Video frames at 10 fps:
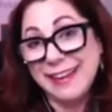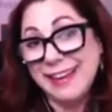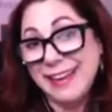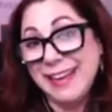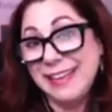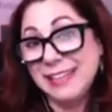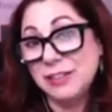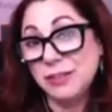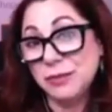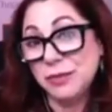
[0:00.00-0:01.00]
and it's a
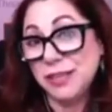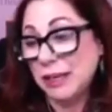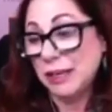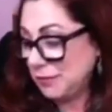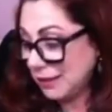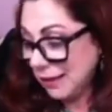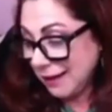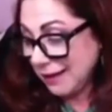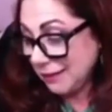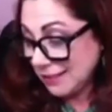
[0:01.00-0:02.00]
true gift, I
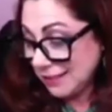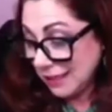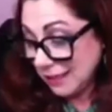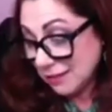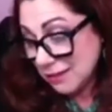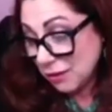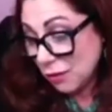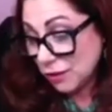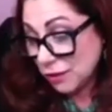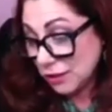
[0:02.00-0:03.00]
have to say, because they're
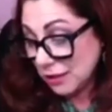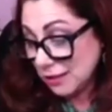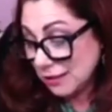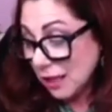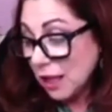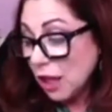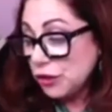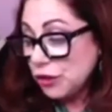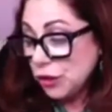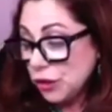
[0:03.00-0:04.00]
gorgeous.
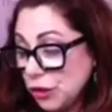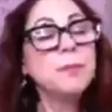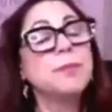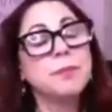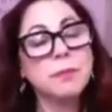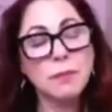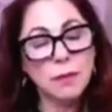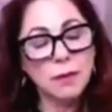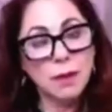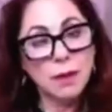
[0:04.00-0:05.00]
So,
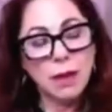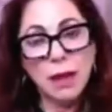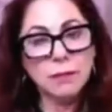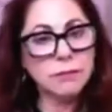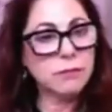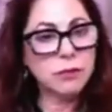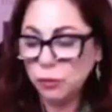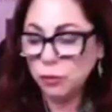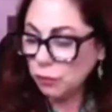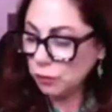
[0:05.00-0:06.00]

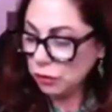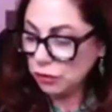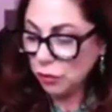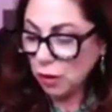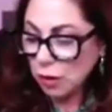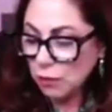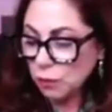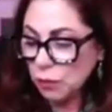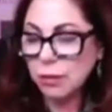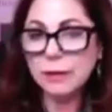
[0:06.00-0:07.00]
does your
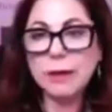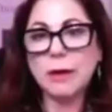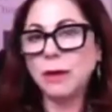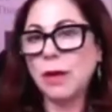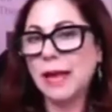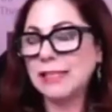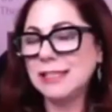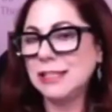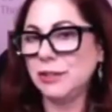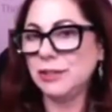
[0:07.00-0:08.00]
artwork now? I
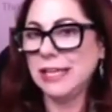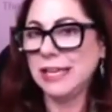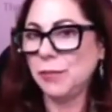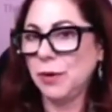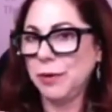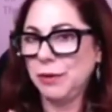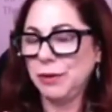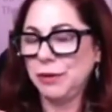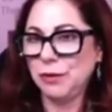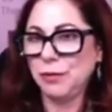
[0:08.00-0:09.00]
listened to your Danny Boy with
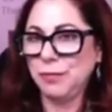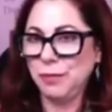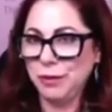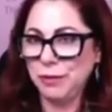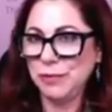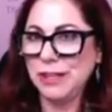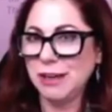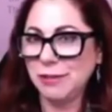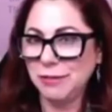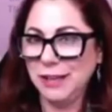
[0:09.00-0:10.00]
your
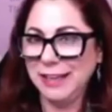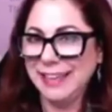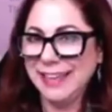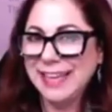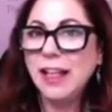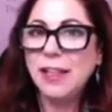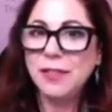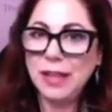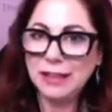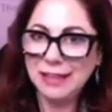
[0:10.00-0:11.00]
photography,
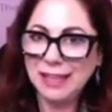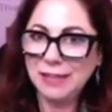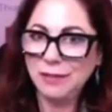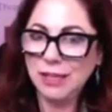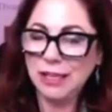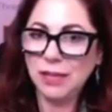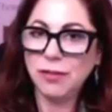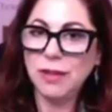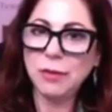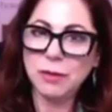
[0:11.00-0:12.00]
that video
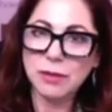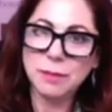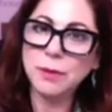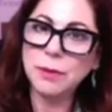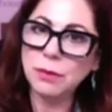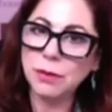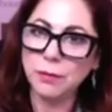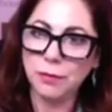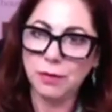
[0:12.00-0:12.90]
that was beautiful.